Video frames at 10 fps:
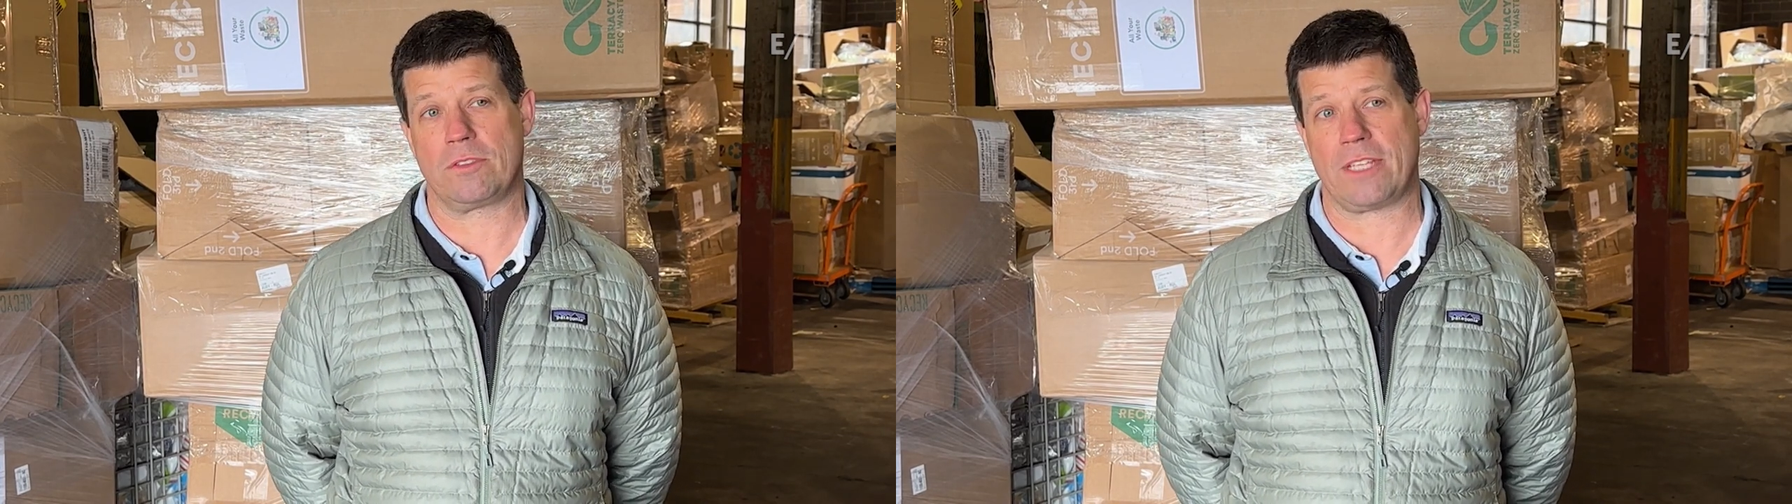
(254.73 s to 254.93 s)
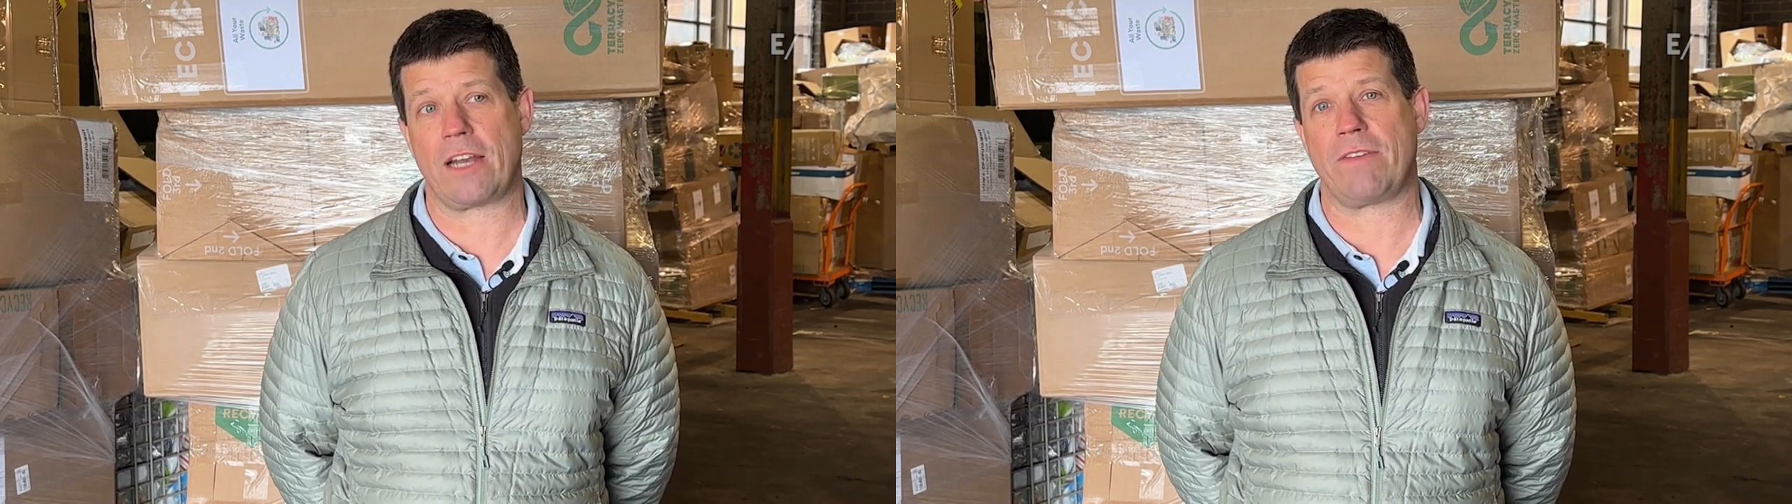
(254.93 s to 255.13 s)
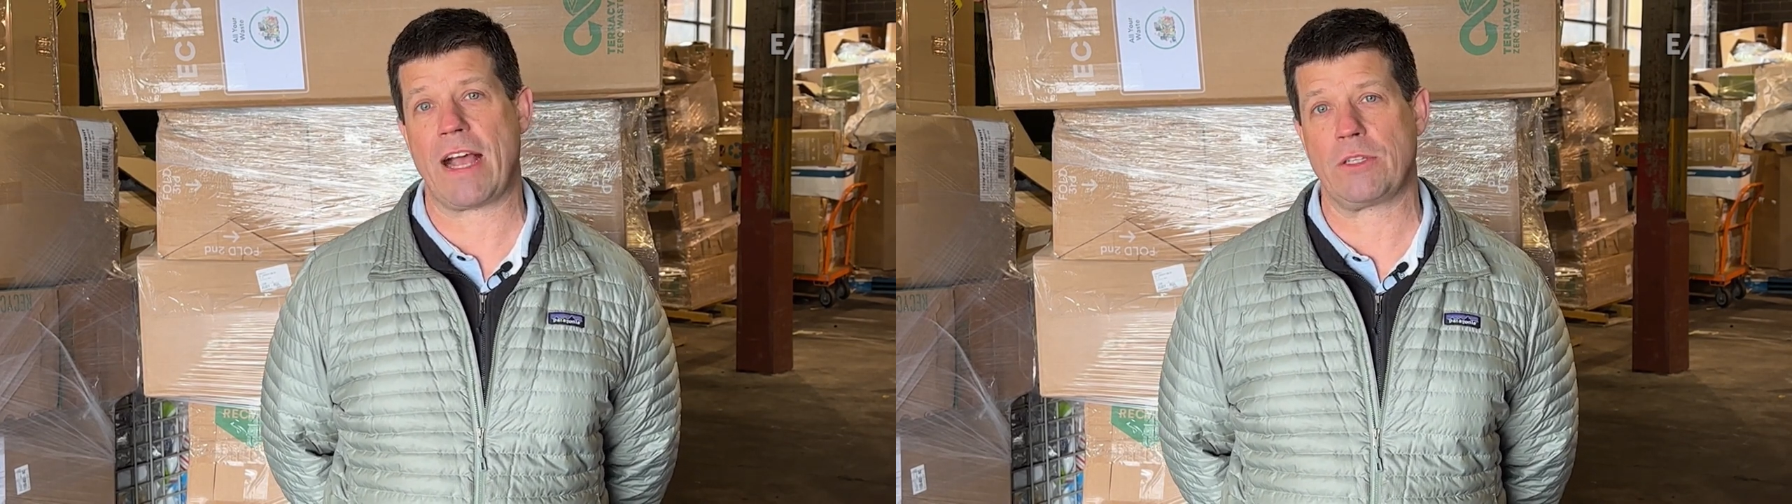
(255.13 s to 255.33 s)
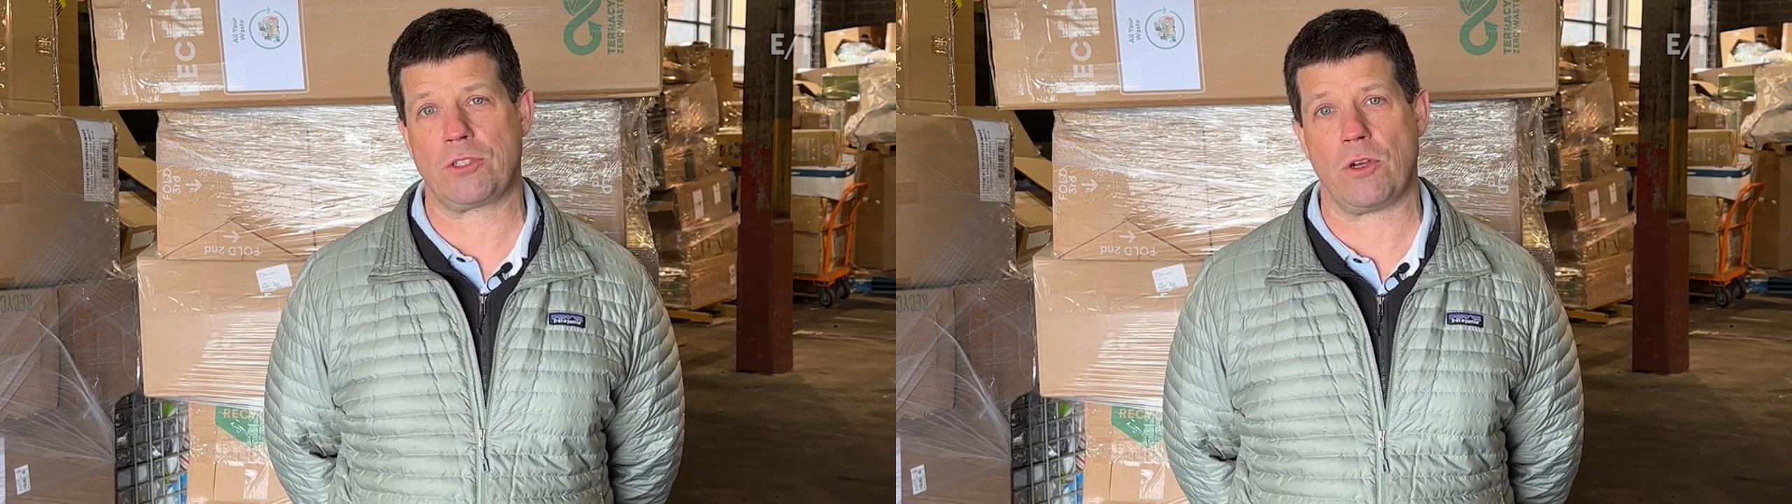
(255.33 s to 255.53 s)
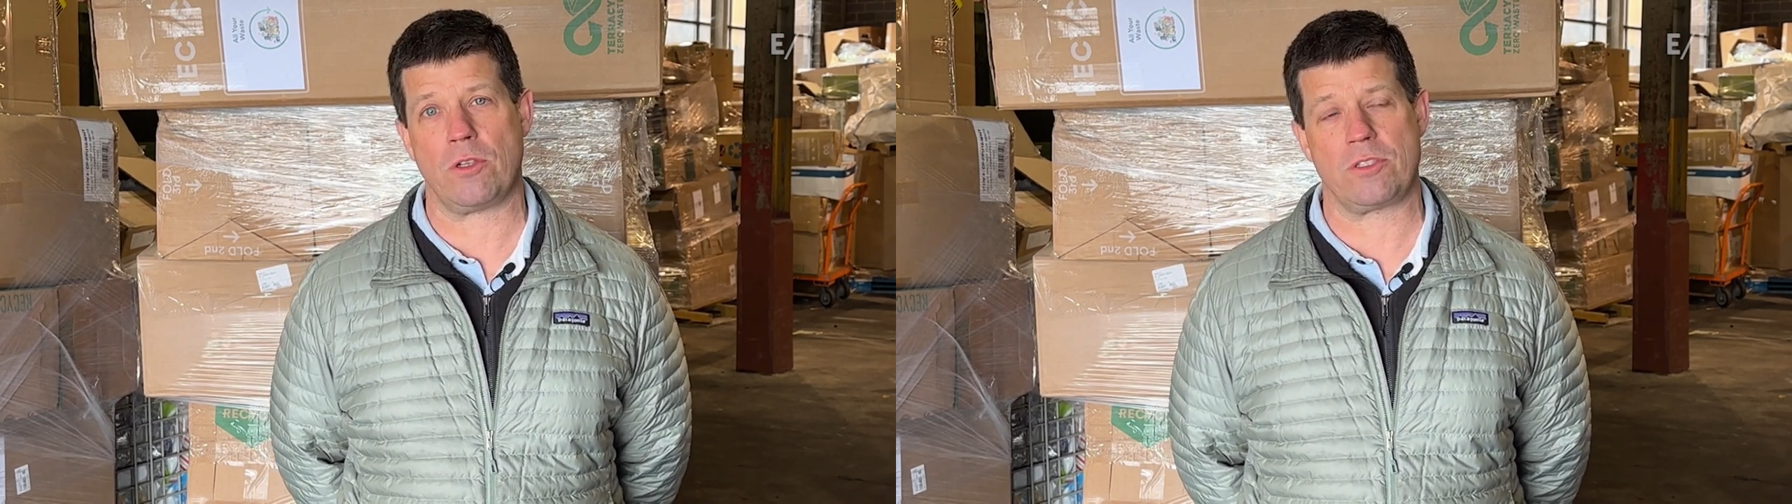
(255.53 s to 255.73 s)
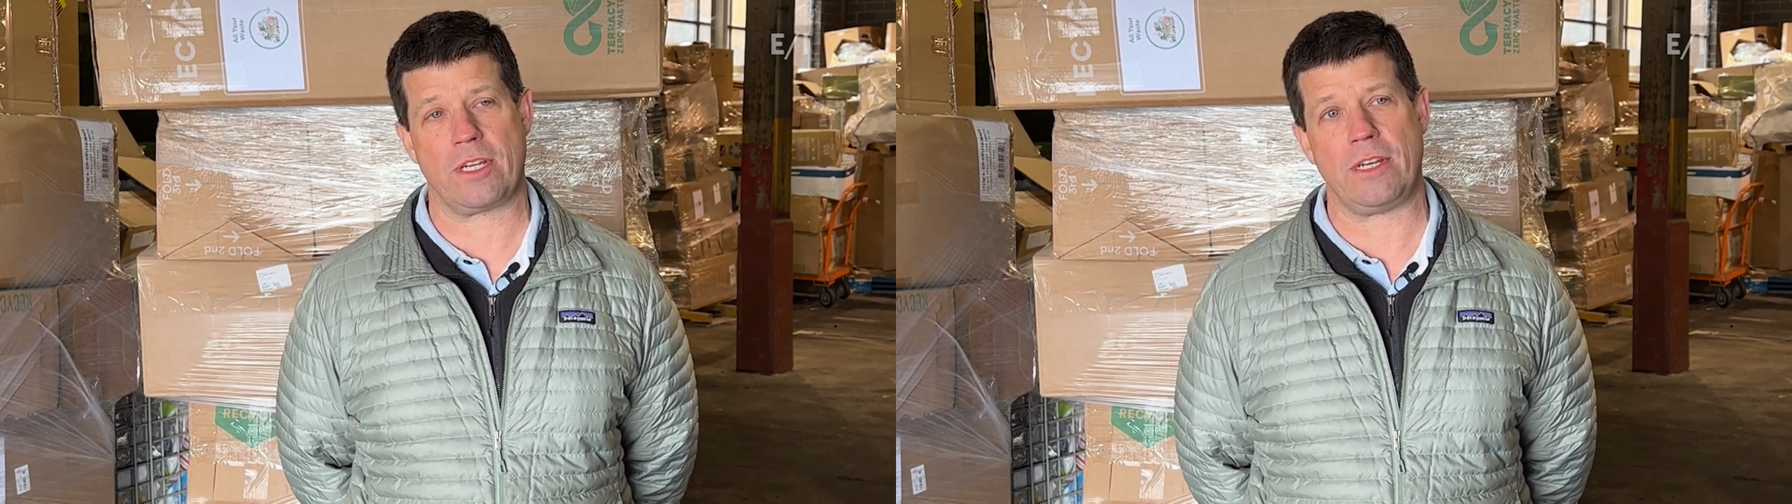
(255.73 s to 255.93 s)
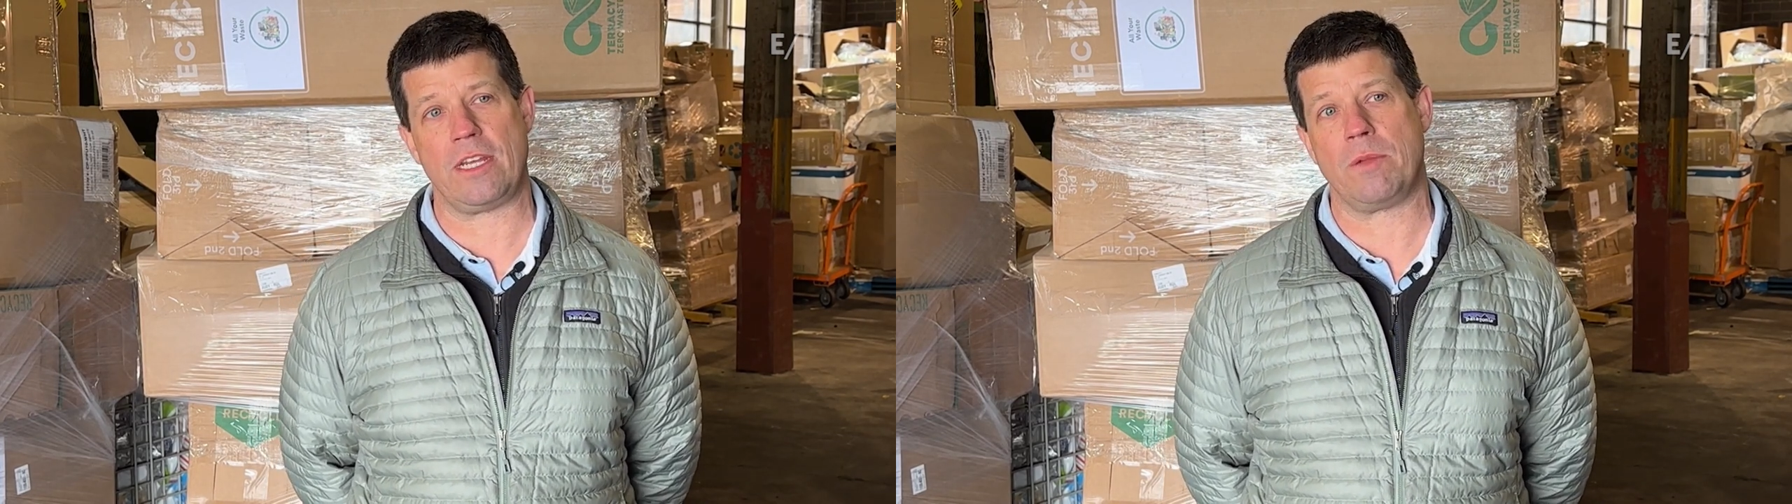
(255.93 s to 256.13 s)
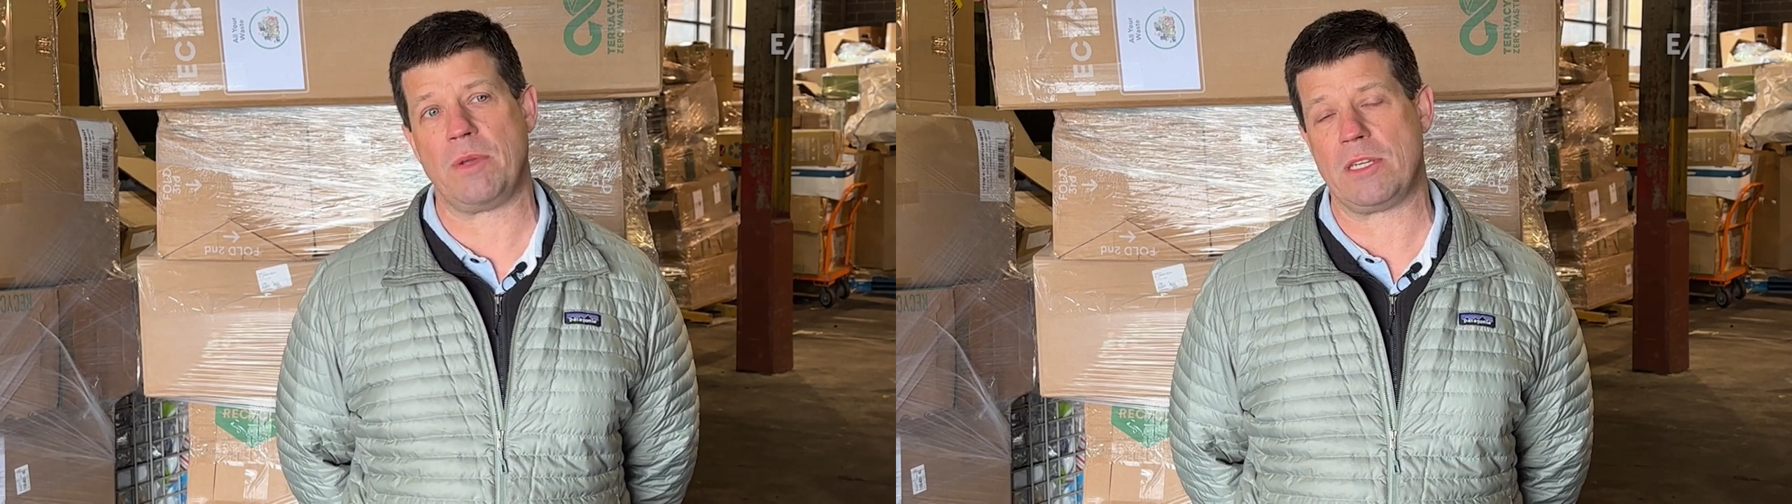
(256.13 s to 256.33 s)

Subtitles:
set of households to need to be